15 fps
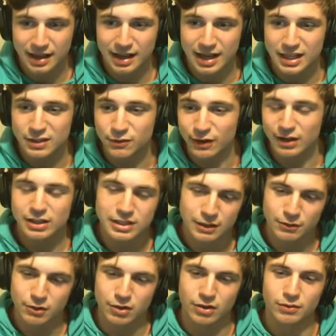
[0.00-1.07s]
it's very
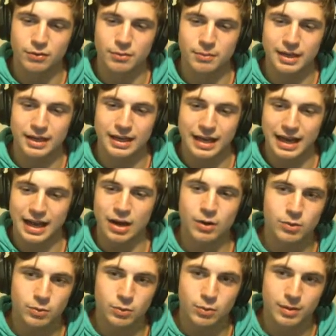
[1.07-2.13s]
difficult for me to get
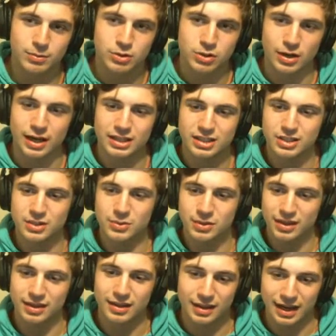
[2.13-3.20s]
out what I'm trying to do
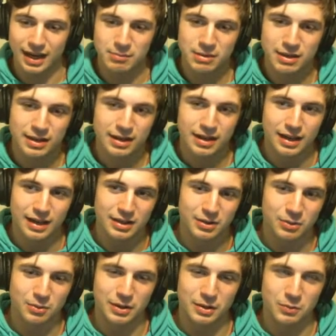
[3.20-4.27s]
within the game
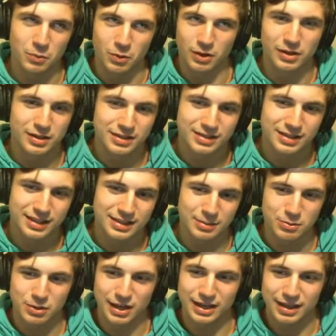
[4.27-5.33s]
in words, because
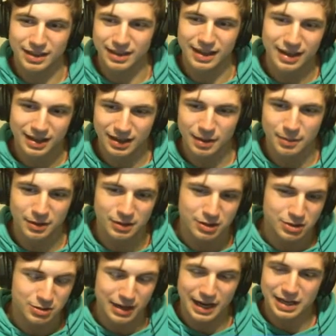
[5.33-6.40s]
I'm trying to think about the
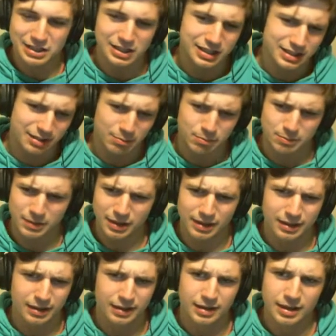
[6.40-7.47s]
strategies and
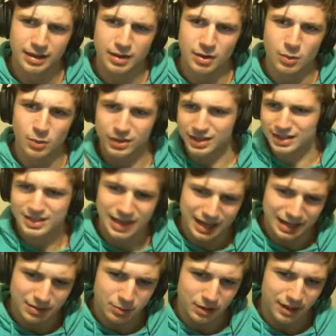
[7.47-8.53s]
what
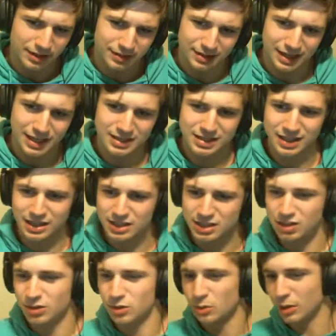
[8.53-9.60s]
other guy's gonna
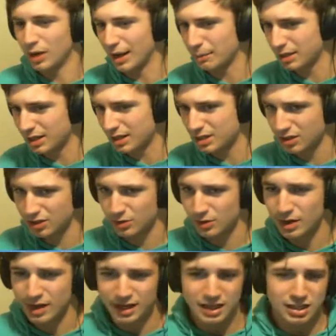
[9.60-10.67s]
do, what I'm gonna do.
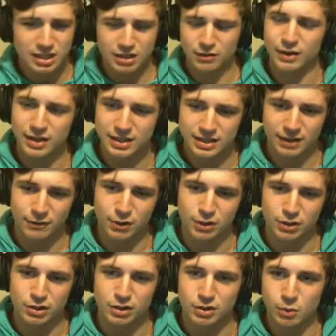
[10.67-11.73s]
It's just very
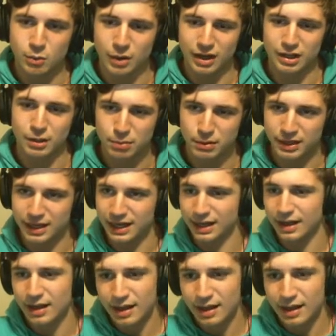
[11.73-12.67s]
difficult to do while you're playing.